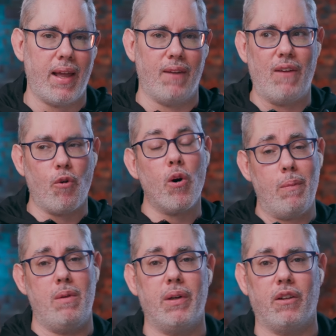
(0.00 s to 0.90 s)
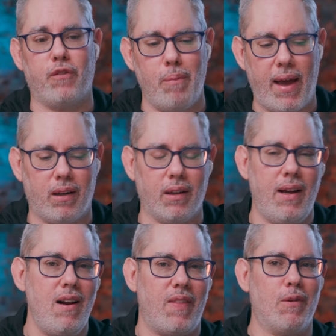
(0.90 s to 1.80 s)
And if they've already been built for metal,
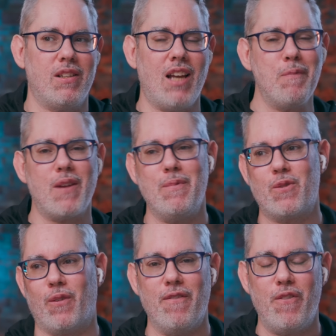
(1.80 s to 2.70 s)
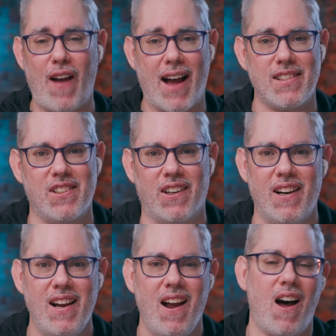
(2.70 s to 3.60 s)
they will sometimes run
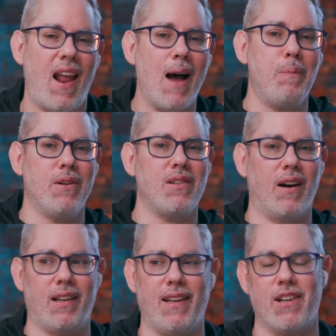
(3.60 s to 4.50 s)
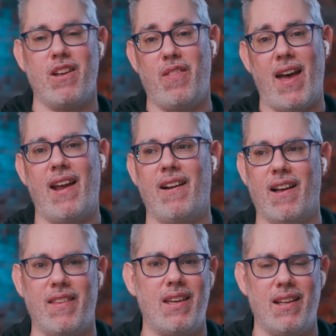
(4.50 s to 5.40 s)
faster on Apple's architecture than
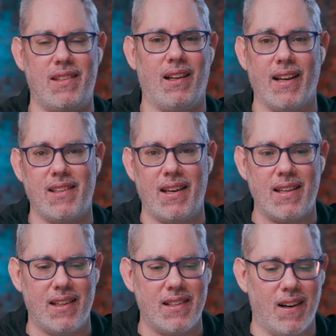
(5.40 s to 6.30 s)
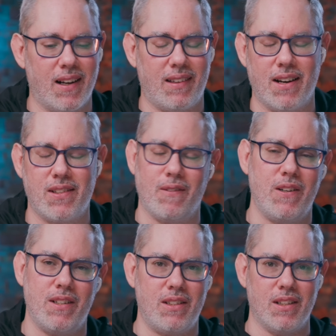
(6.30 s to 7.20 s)
on the Intel x86 architecture,
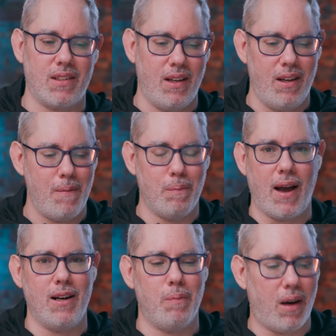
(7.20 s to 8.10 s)
which is just mind